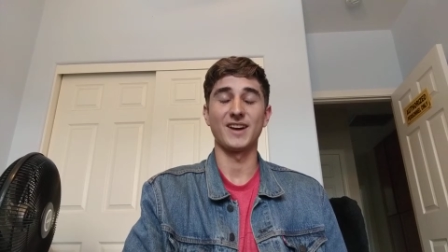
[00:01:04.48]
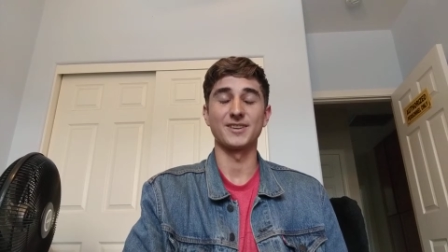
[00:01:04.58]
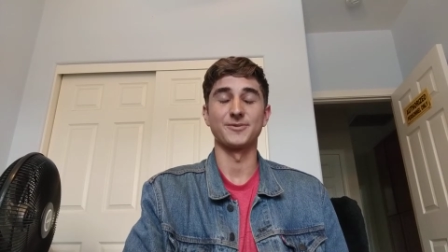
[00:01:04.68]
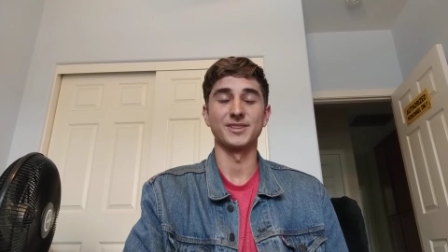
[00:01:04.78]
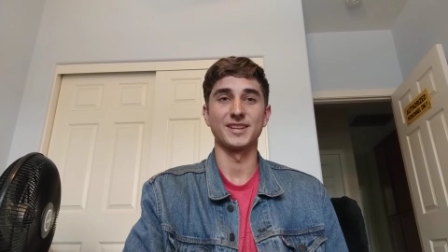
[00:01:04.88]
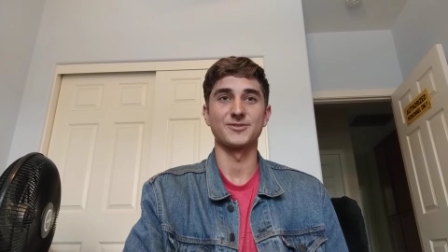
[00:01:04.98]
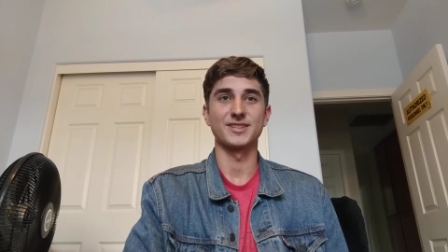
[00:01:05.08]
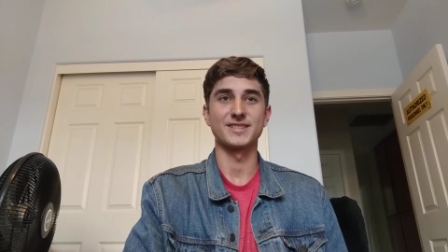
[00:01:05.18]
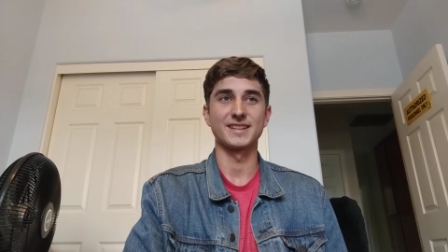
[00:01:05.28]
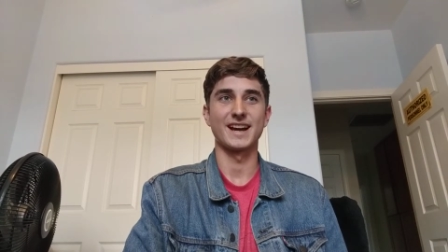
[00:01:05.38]
find it really
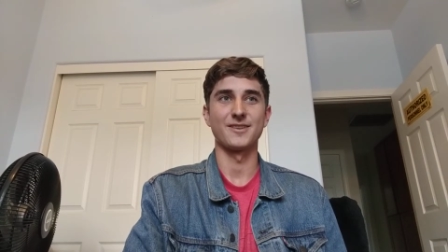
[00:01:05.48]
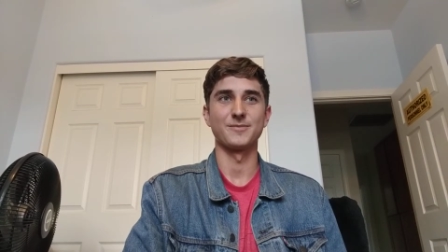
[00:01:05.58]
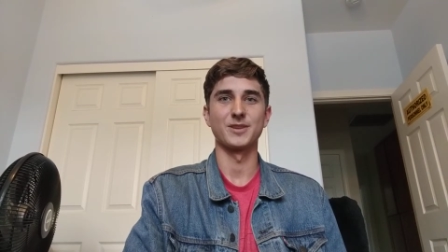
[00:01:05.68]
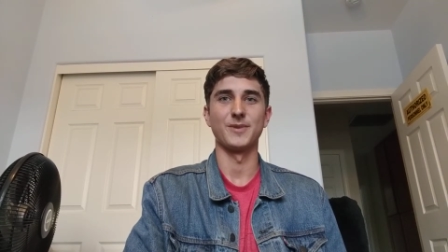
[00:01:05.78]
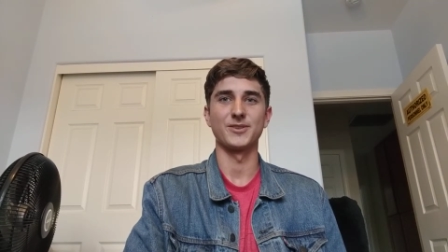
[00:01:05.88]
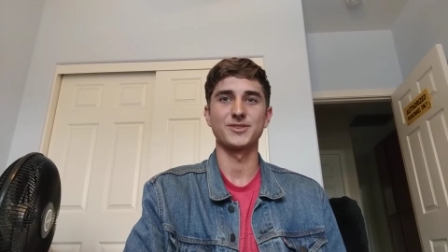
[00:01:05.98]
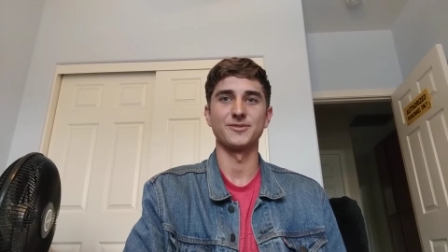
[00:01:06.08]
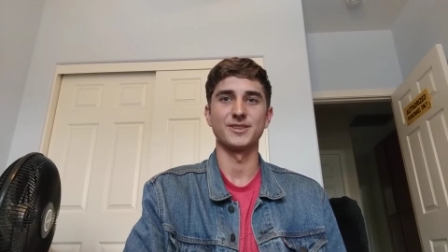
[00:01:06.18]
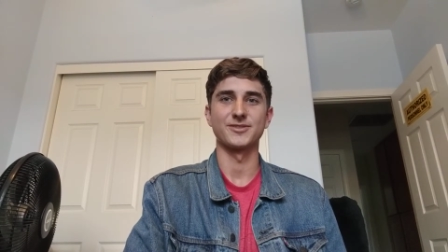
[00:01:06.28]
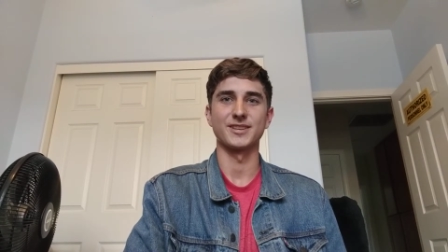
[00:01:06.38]
interesting now. But I'm
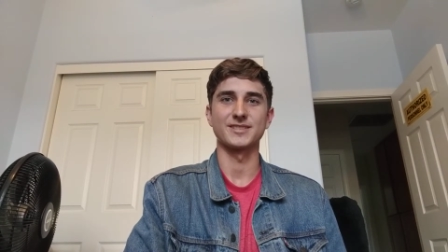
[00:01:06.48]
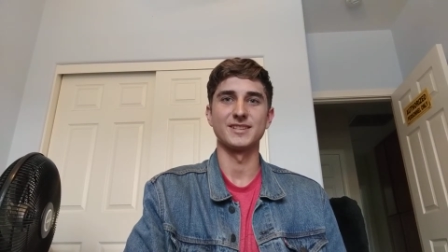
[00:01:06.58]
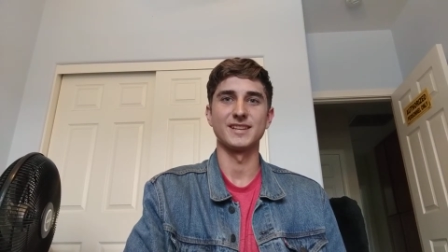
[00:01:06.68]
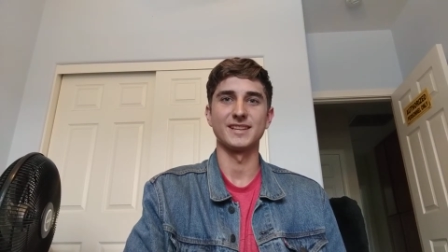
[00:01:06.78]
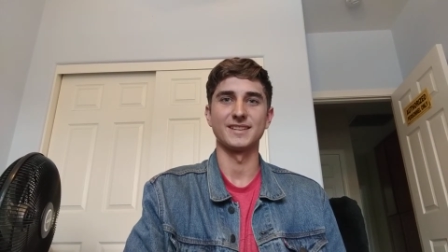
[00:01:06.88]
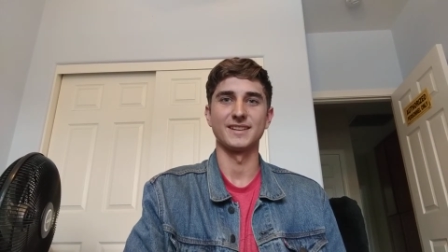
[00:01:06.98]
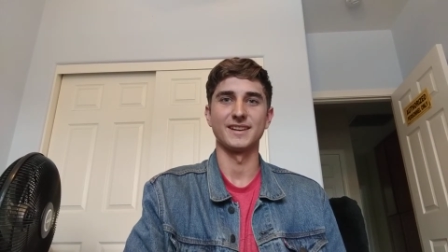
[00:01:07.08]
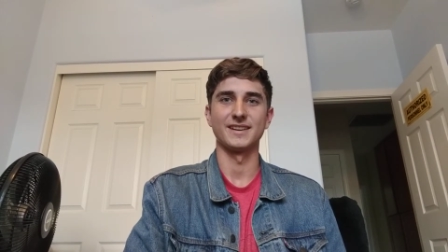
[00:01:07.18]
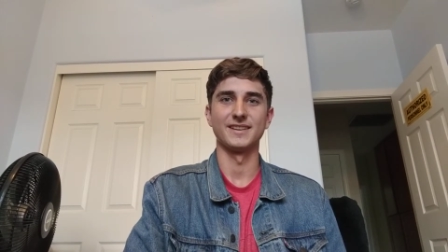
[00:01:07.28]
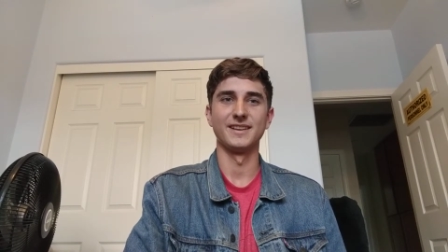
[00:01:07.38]
also interested in
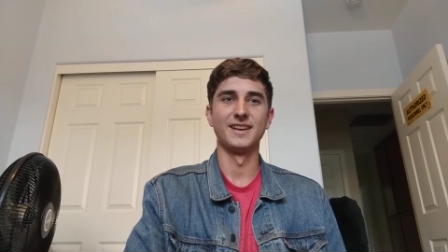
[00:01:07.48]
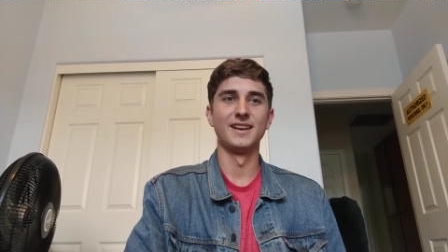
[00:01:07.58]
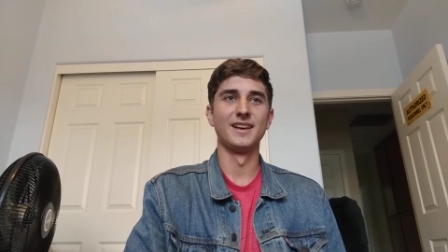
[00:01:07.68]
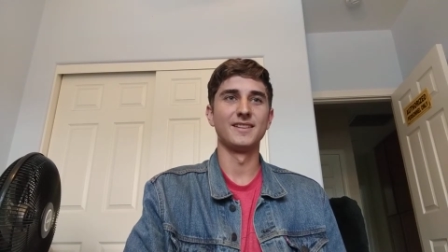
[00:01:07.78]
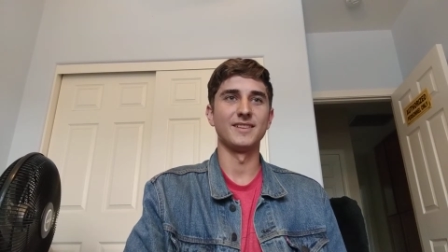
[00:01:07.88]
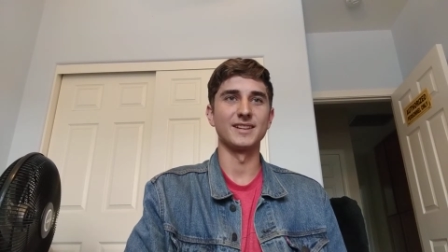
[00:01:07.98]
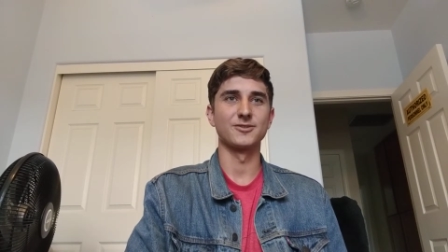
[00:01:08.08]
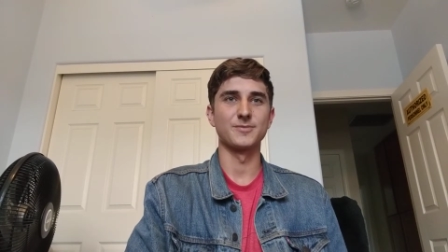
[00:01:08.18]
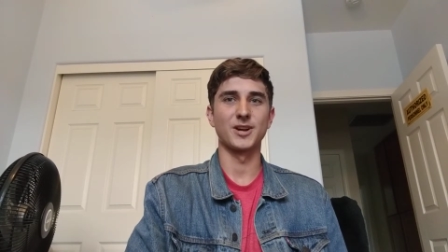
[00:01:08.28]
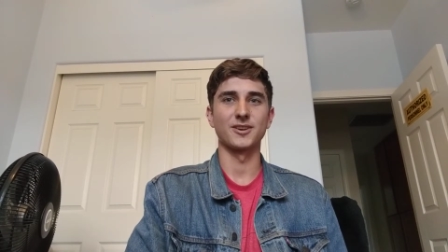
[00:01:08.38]
uh, like
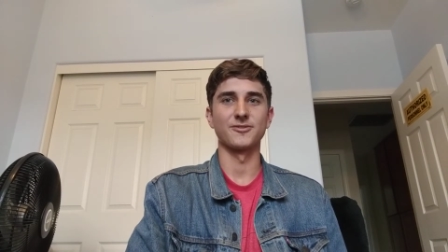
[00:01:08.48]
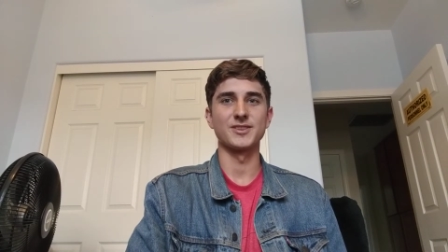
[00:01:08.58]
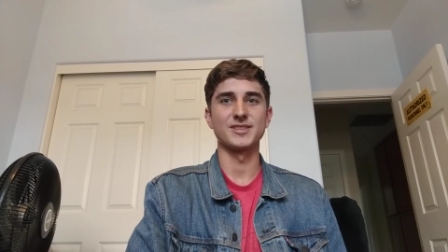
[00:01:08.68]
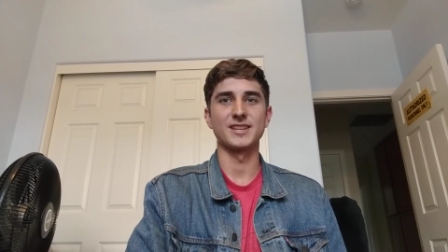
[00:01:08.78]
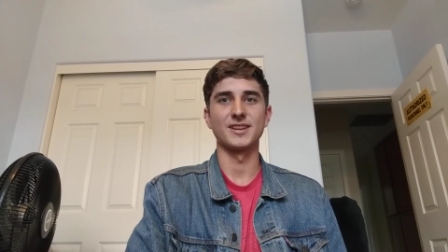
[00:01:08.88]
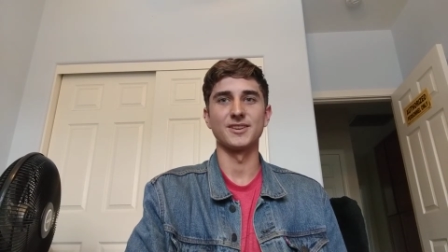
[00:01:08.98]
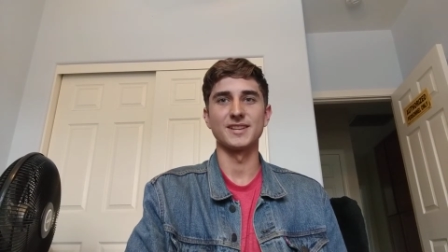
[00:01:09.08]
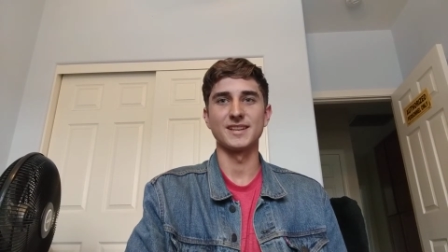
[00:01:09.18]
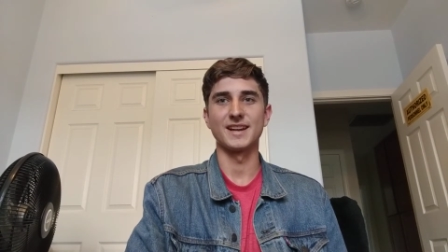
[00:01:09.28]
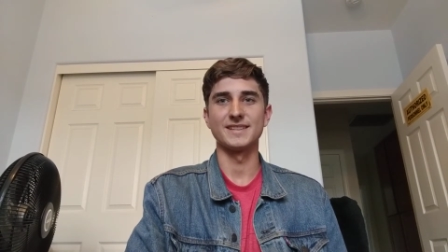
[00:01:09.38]
cryptography
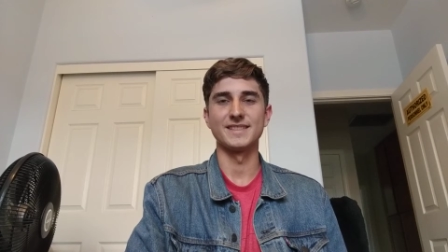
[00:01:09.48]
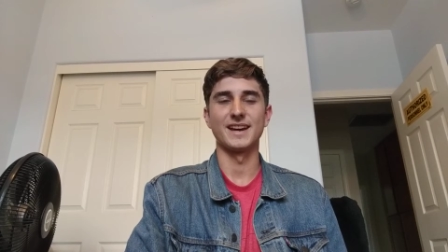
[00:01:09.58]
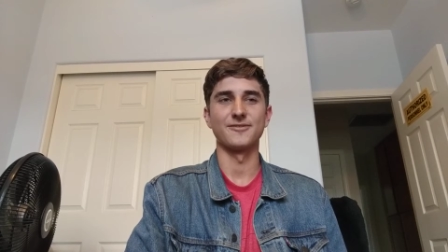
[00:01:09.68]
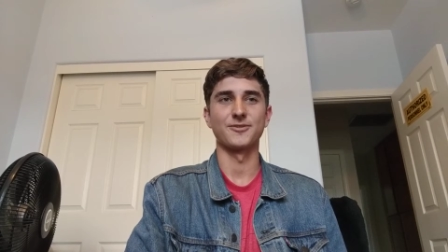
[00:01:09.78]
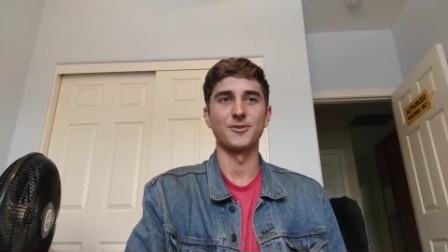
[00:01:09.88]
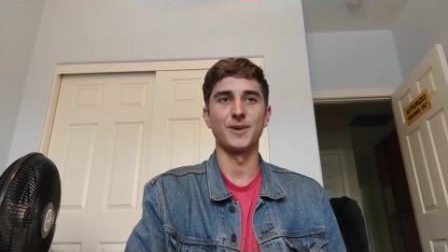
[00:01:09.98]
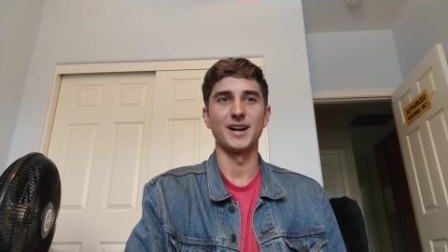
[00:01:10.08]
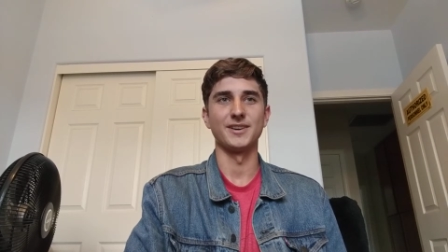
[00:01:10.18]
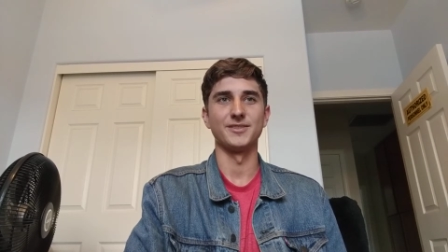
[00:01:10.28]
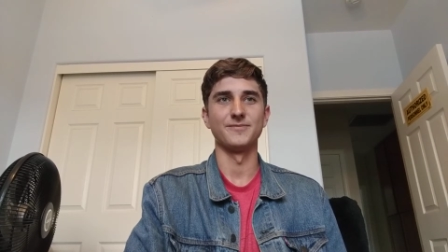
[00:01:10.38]
security. I did that for a
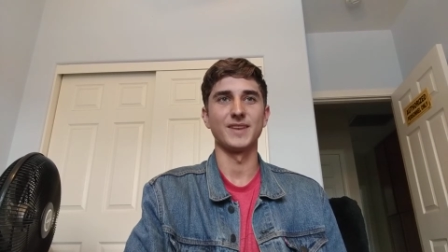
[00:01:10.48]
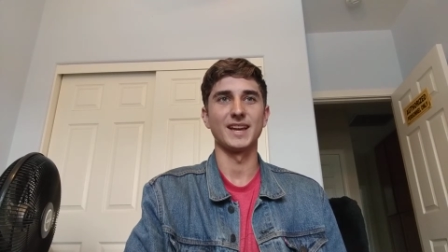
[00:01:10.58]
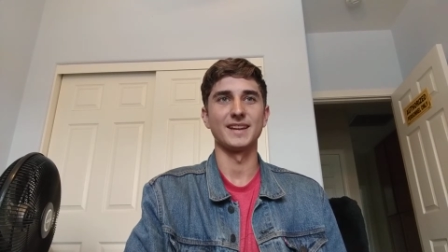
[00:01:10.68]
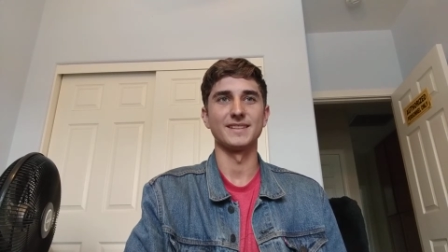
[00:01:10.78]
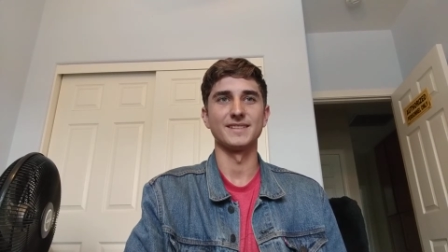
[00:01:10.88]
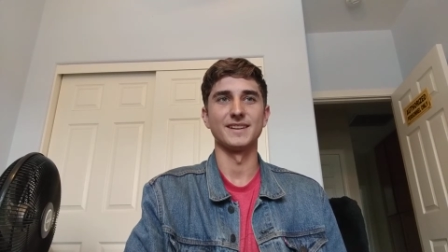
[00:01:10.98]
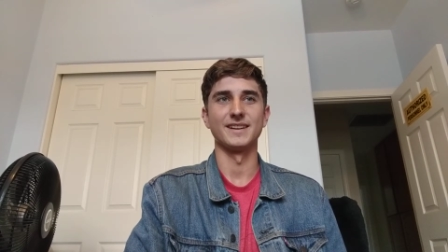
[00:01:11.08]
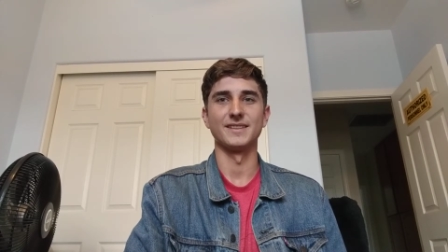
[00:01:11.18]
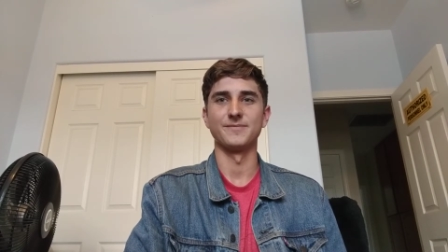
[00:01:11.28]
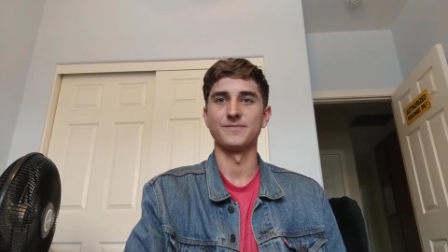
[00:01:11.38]
while, and
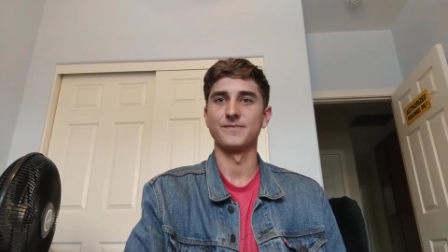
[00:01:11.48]
uh,